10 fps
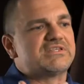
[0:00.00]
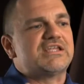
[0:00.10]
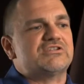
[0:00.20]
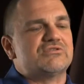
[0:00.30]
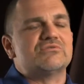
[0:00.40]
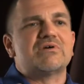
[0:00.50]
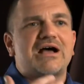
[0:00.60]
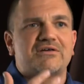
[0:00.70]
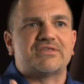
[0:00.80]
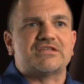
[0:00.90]
they do,
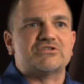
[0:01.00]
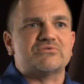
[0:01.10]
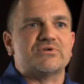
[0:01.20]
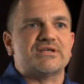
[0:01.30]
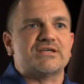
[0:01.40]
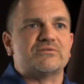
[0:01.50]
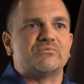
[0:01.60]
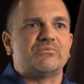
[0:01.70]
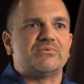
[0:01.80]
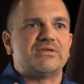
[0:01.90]
how they do it,
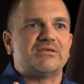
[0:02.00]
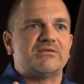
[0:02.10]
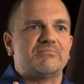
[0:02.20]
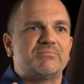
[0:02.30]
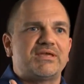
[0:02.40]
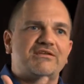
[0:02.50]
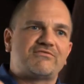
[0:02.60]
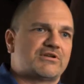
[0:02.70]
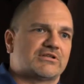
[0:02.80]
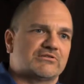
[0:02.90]
we pay
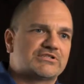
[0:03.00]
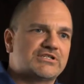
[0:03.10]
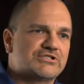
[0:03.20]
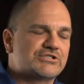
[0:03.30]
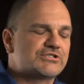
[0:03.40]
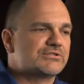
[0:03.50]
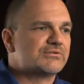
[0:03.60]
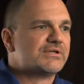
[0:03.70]
very close attention to.